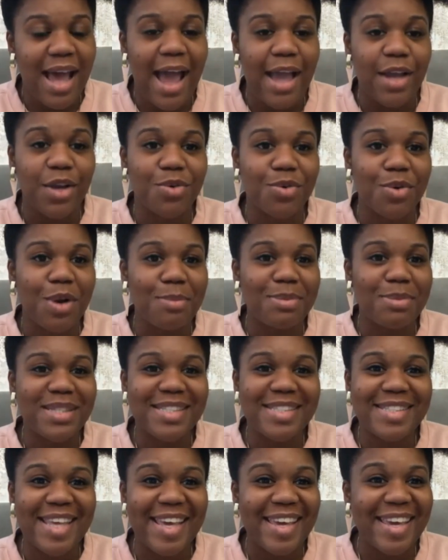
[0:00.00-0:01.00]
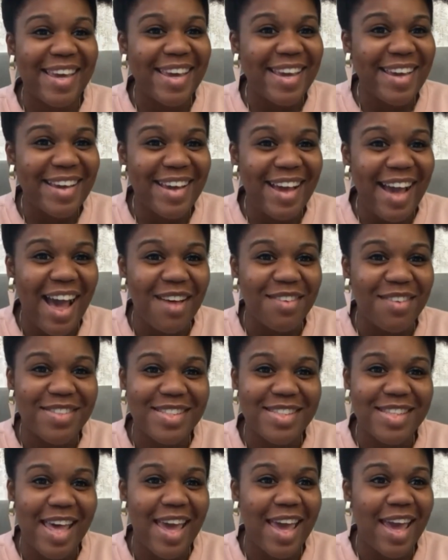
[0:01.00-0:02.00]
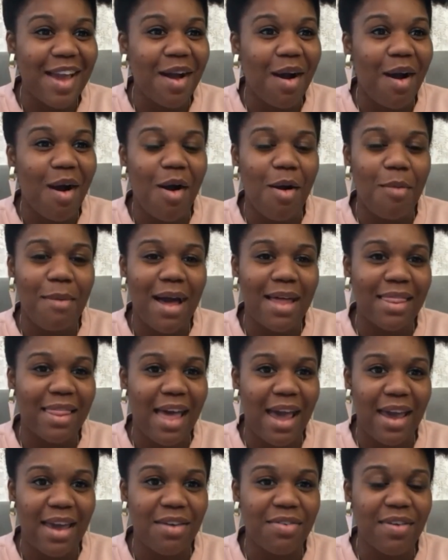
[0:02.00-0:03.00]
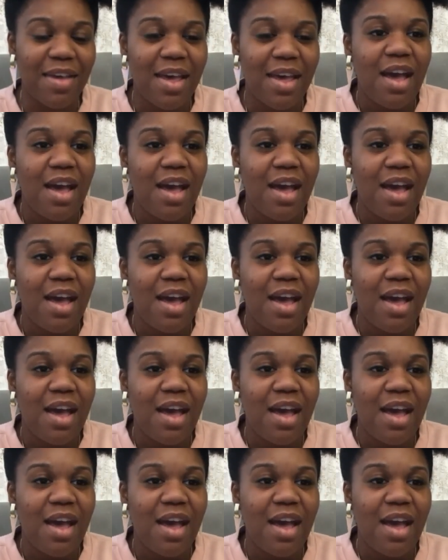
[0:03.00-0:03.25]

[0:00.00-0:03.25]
I grew up singing, I've sang all my life.